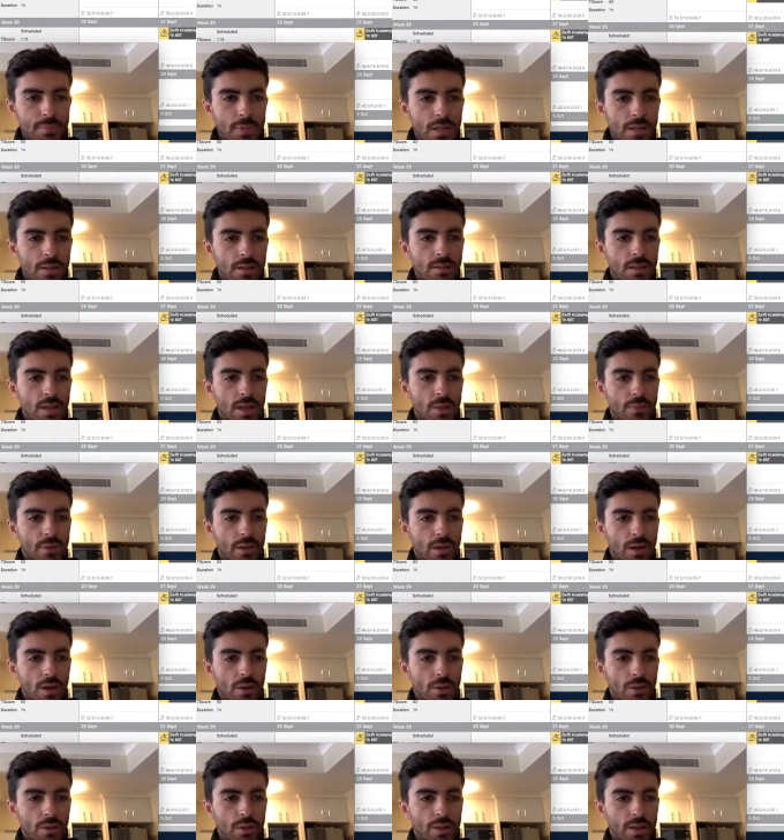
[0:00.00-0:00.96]
there we go.
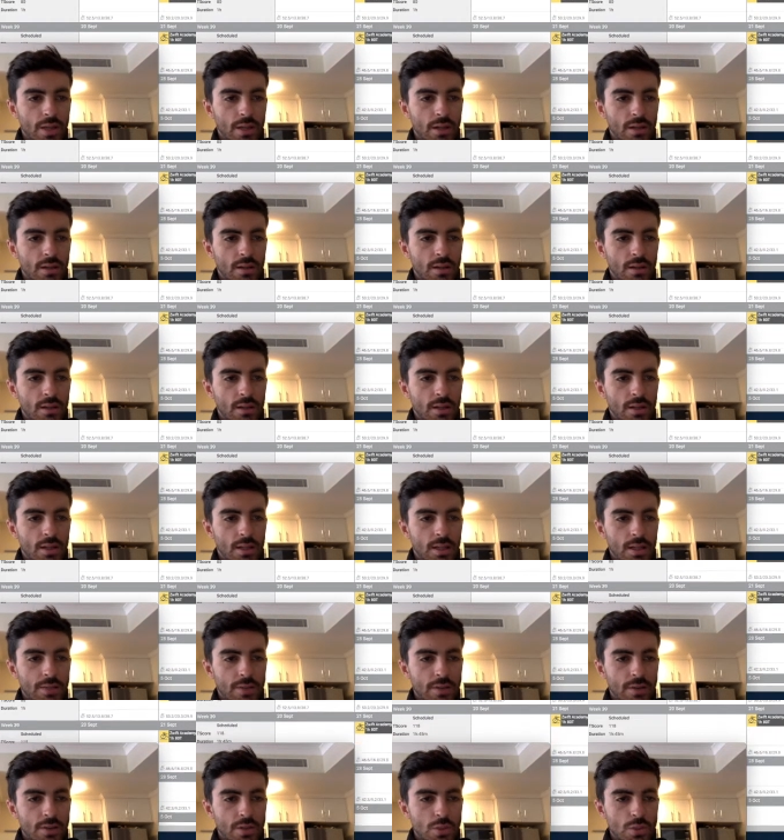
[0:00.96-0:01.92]
We're looking at
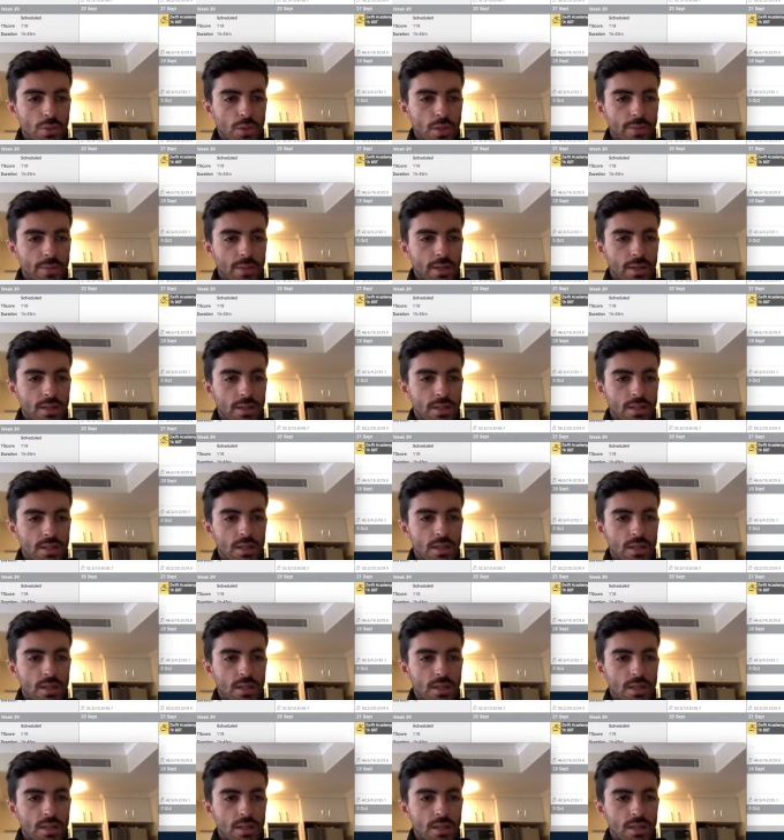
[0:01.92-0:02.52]
11 hours 20 minutes,